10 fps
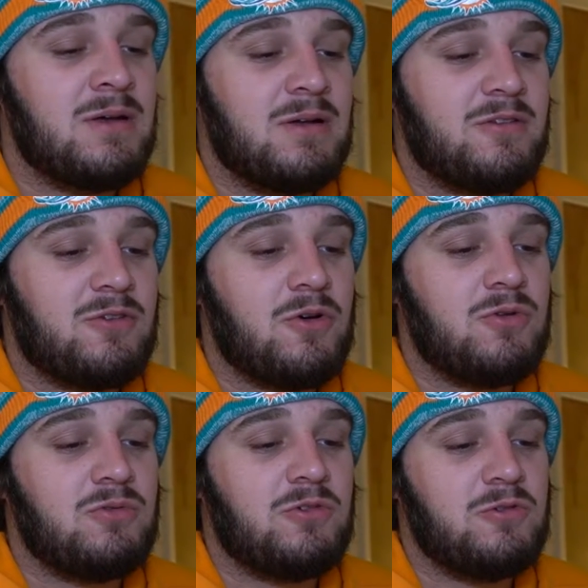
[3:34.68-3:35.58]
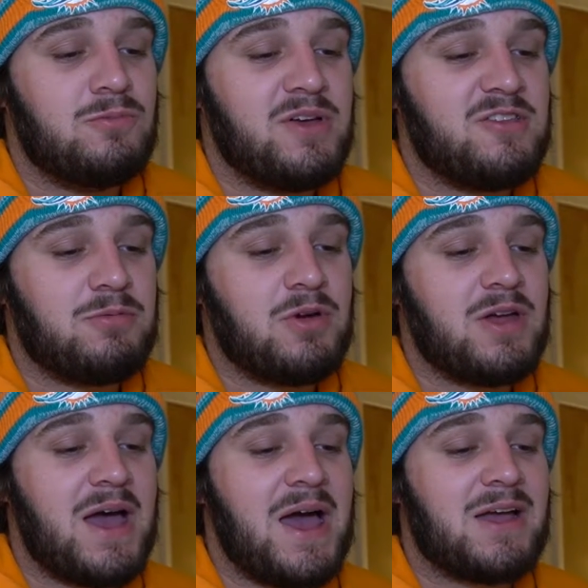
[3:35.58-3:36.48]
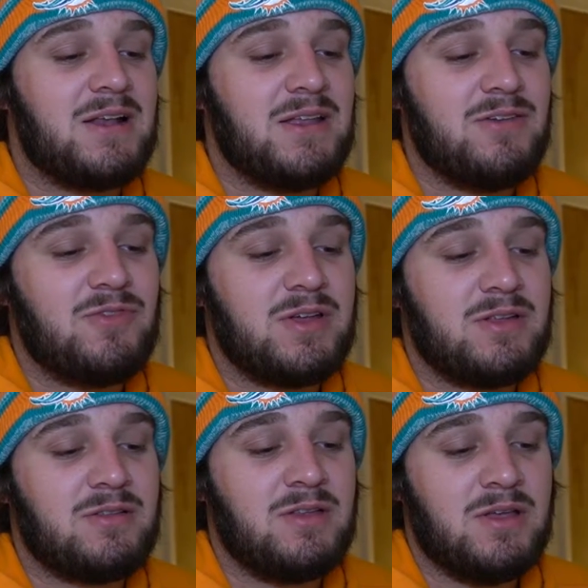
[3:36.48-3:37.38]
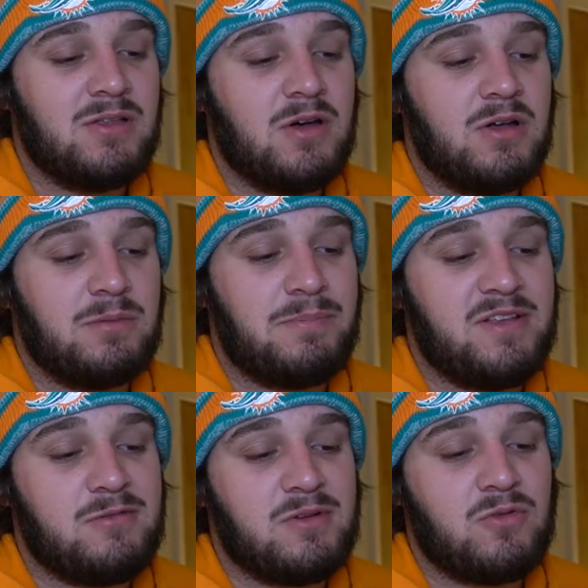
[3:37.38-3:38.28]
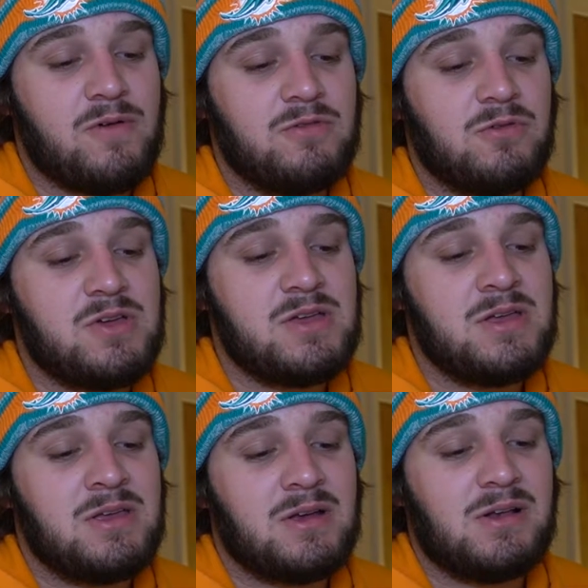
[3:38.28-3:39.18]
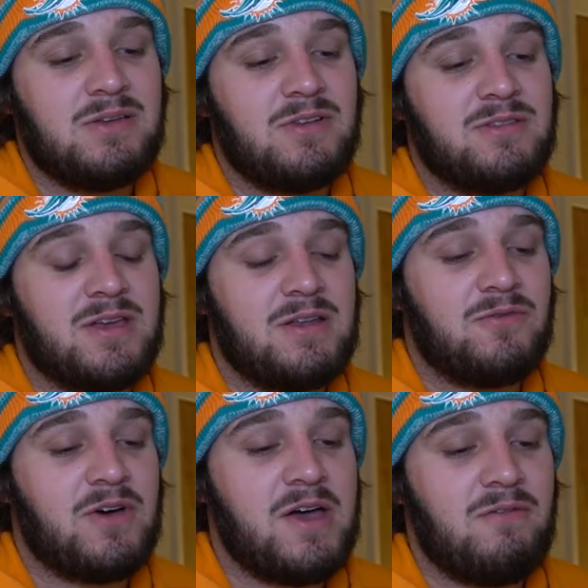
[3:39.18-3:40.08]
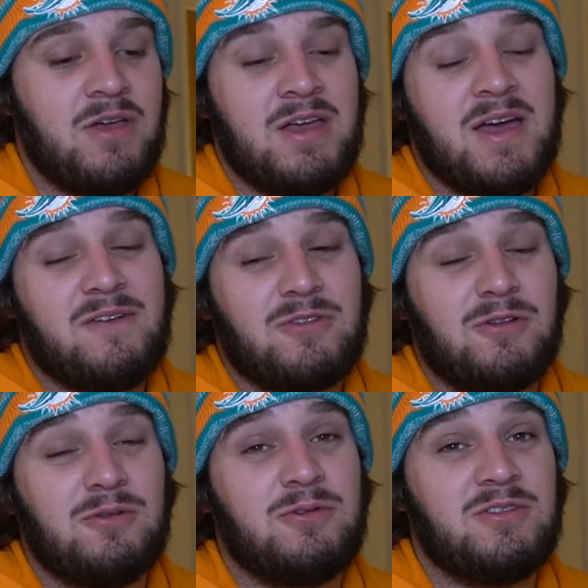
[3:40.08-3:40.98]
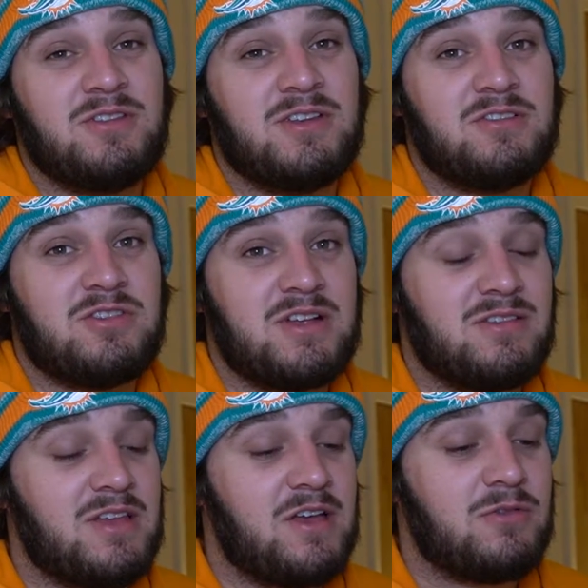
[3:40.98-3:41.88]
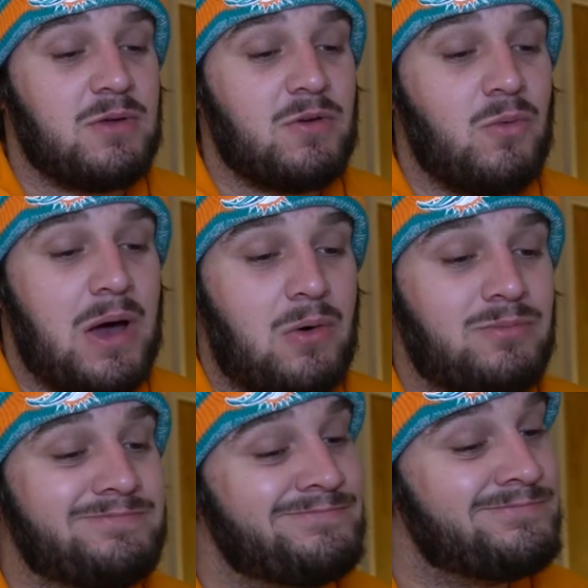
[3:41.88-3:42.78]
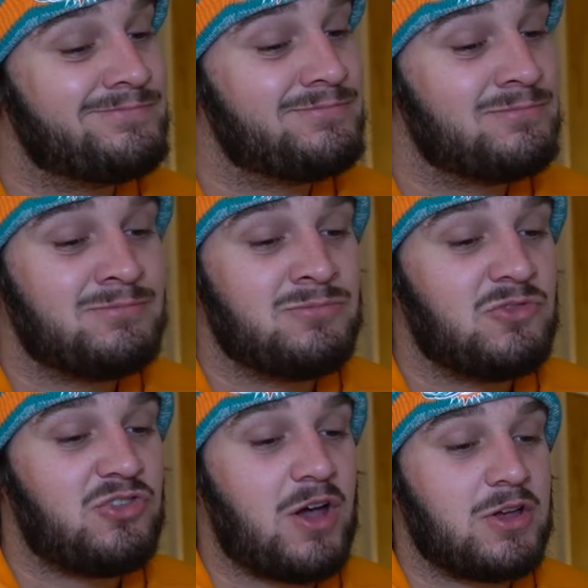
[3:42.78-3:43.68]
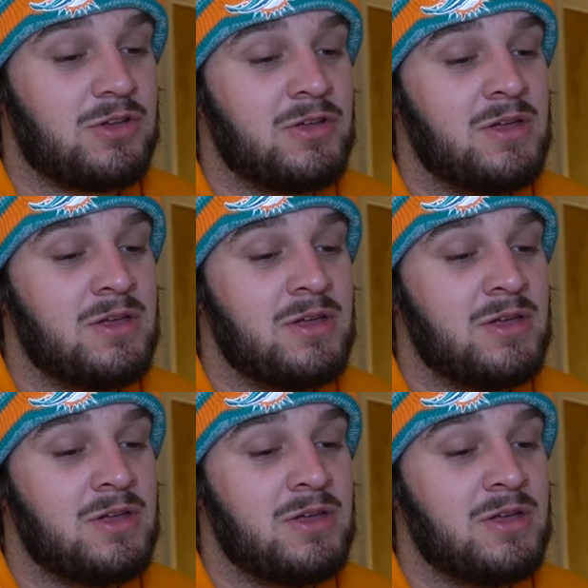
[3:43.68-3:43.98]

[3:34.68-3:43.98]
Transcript: Let's go to Pittsburgh at Cleveland. Pittsburgh 12-3, Cleveland 10-5 after losing to the Jets last week. Wow. Shocking.